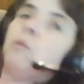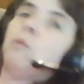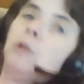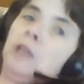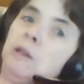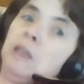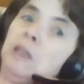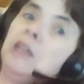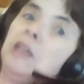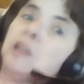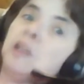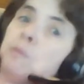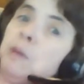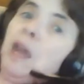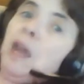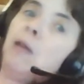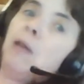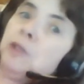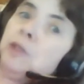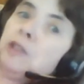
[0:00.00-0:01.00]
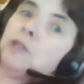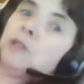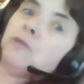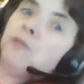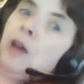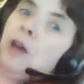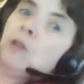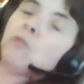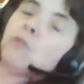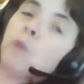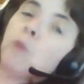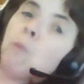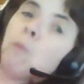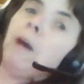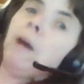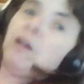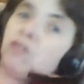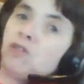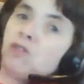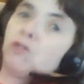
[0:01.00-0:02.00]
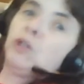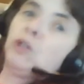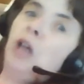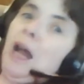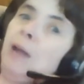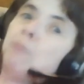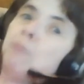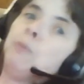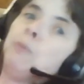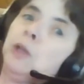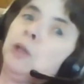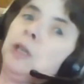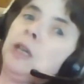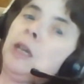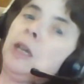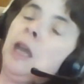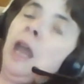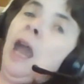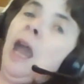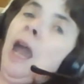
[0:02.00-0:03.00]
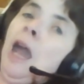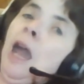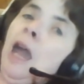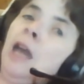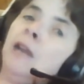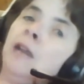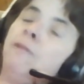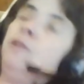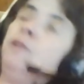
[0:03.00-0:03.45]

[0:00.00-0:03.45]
but we need to be able to defend robust reliability. And